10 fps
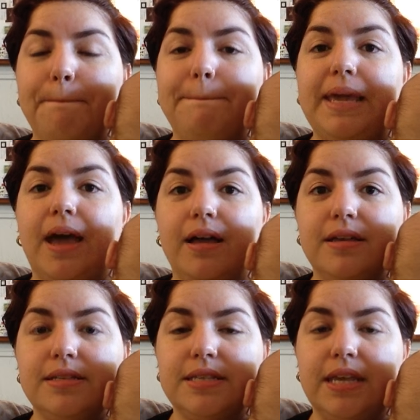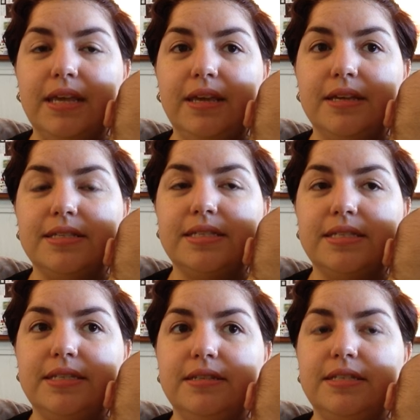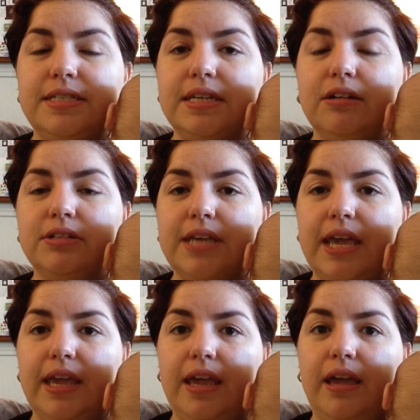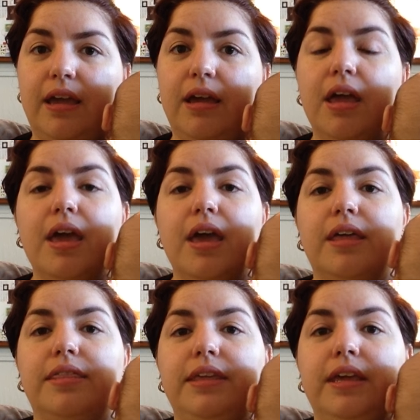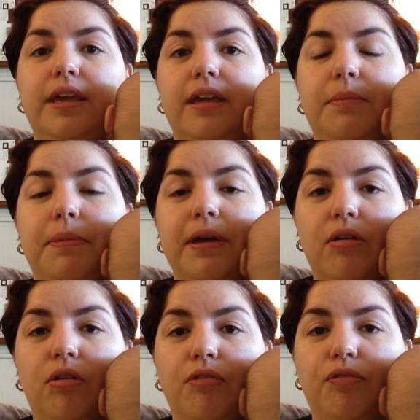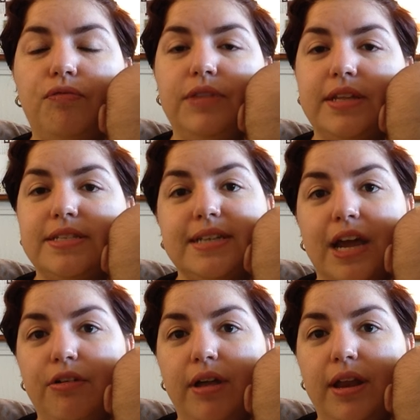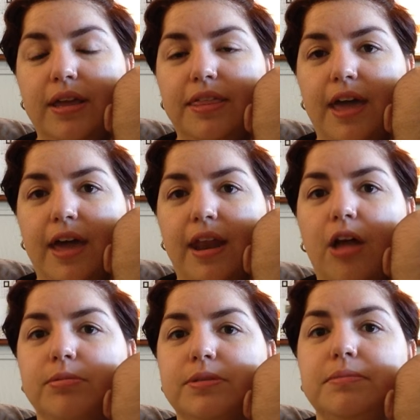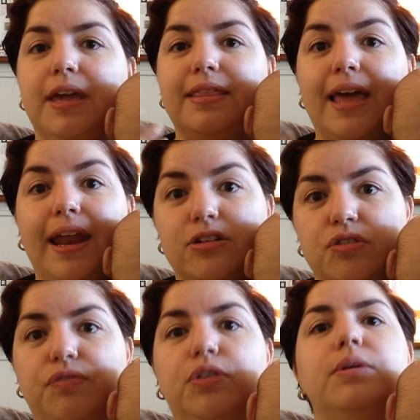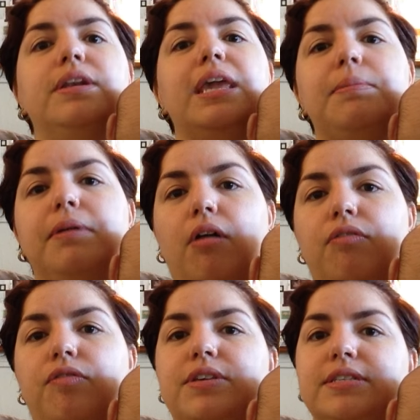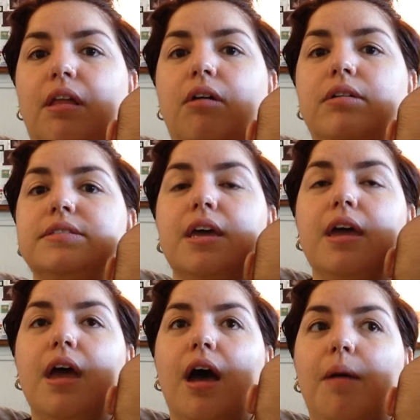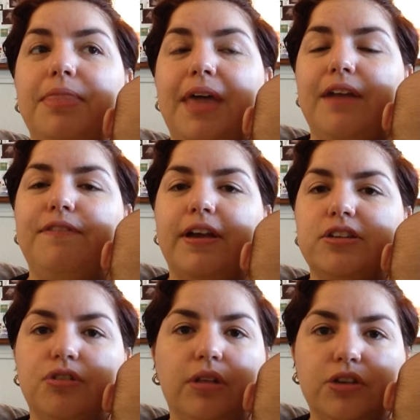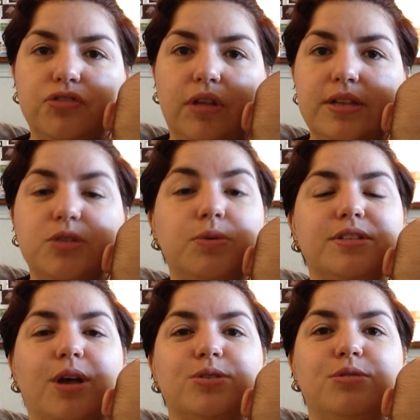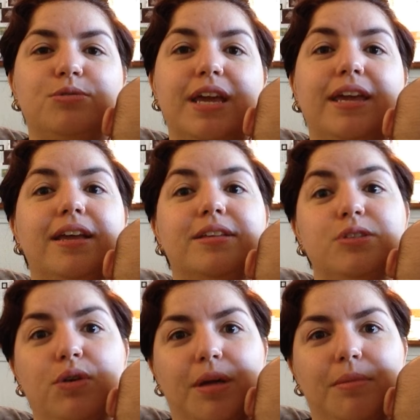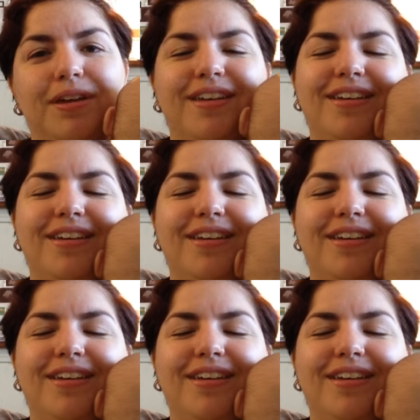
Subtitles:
Because he is still taking the pill that's a diuretic that helps him get that extra fluid, keep it off of his lungs, that affects your electrolytes, so he's also taking sodium.